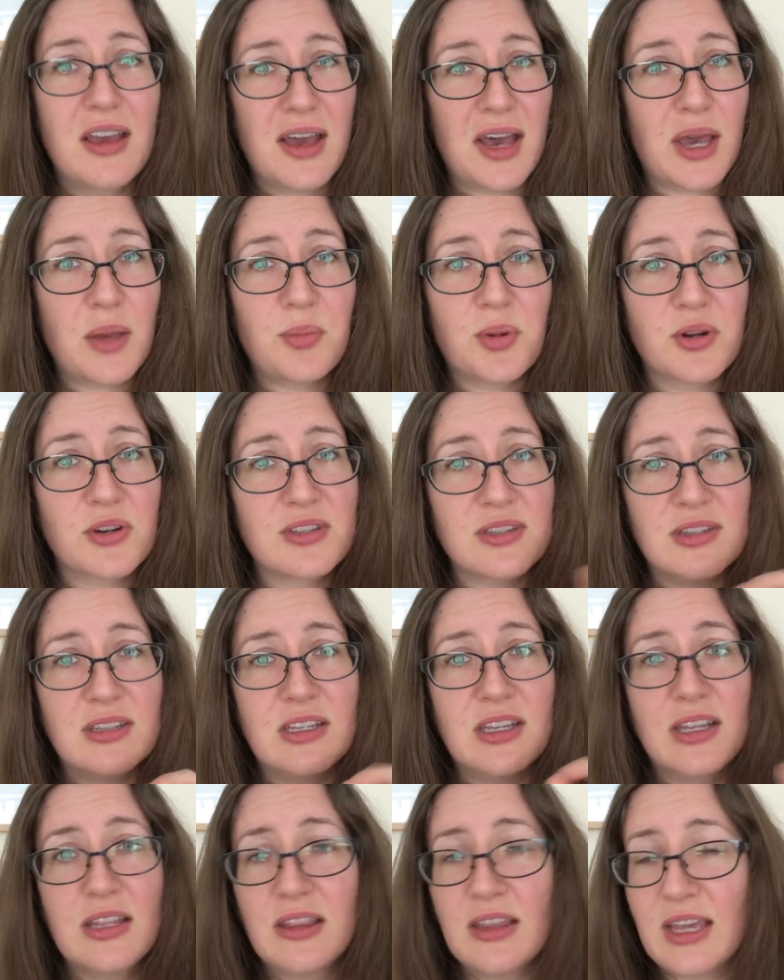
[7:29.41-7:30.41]
I
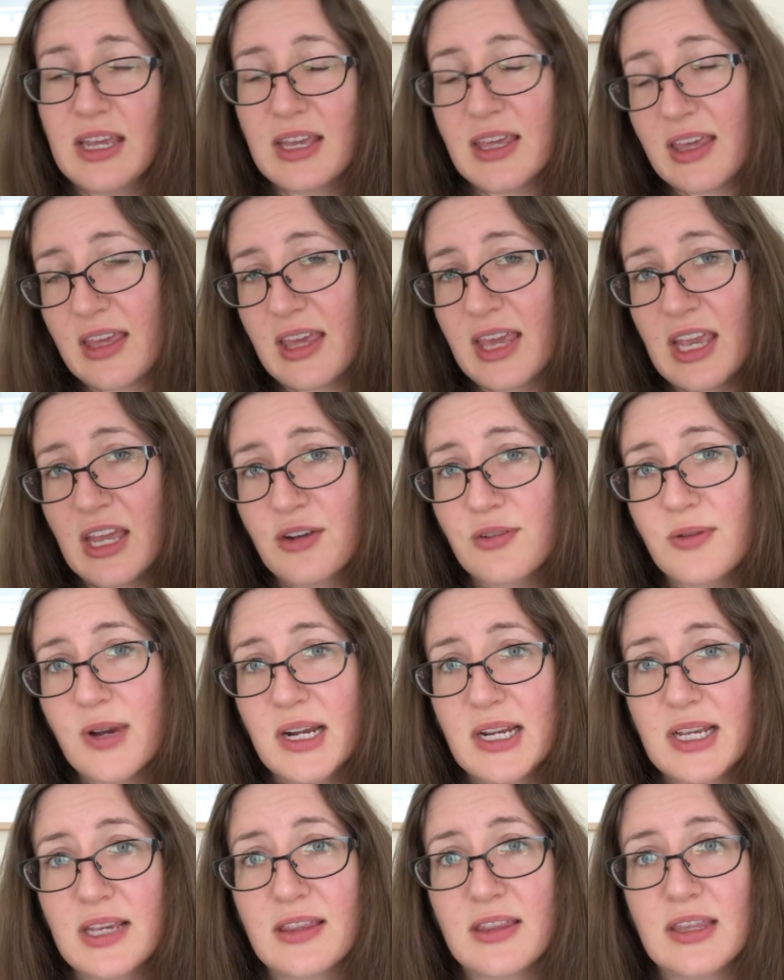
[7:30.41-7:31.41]
personally like
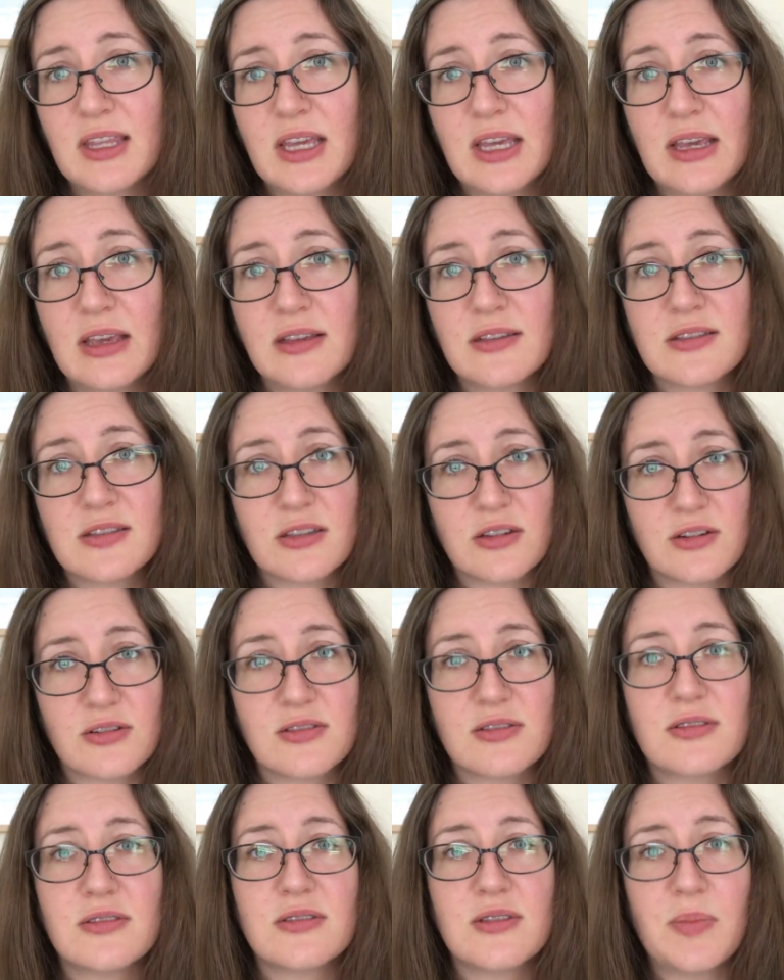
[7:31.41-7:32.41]
handwriting things.
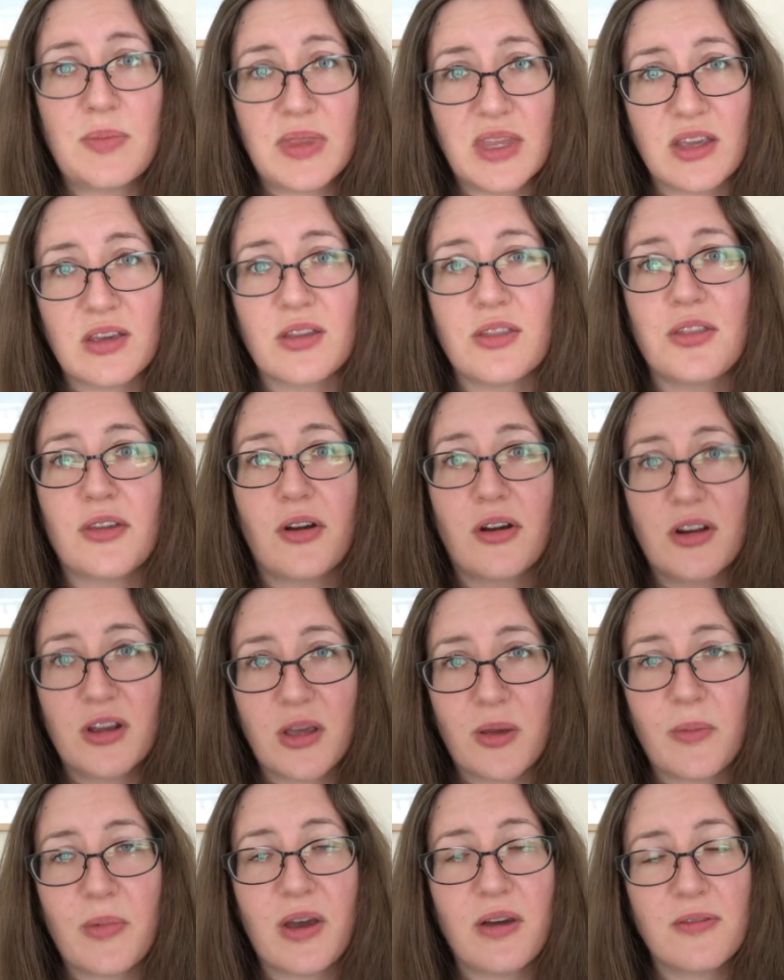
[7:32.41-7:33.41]
There's something
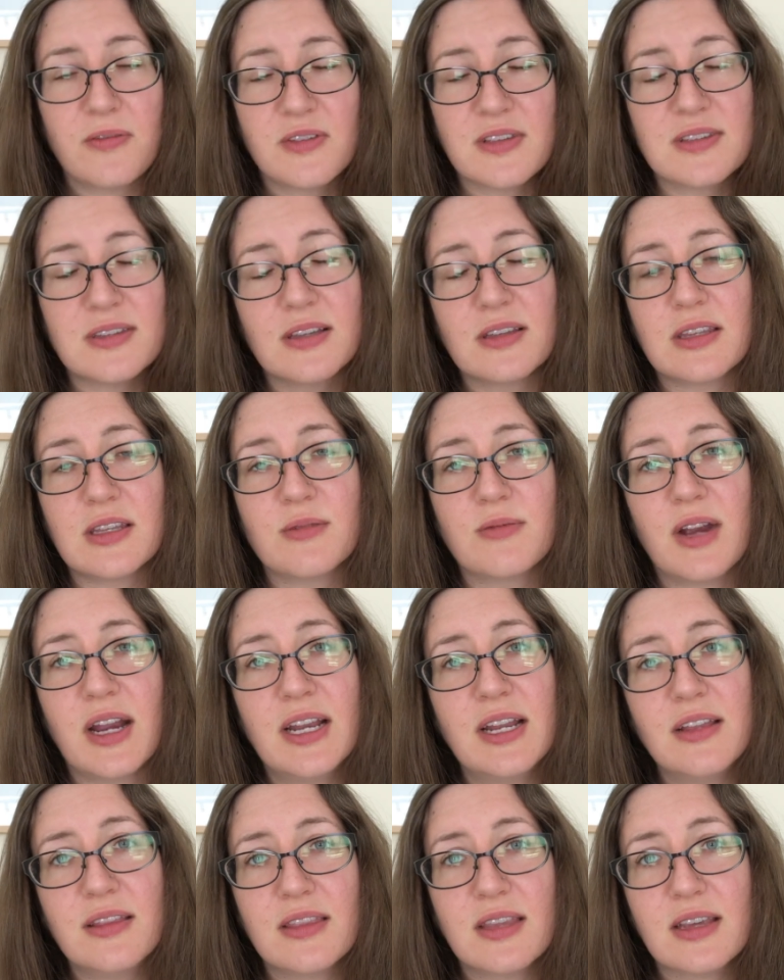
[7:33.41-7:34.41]
cathartic about physically
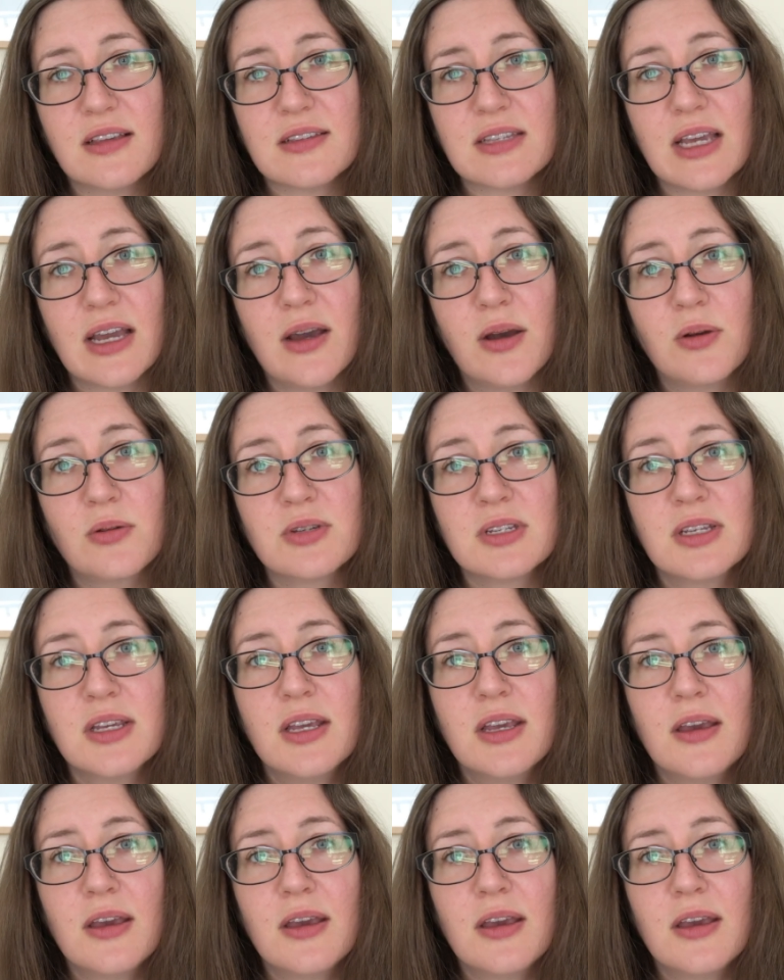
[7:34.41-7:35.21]
writing things out.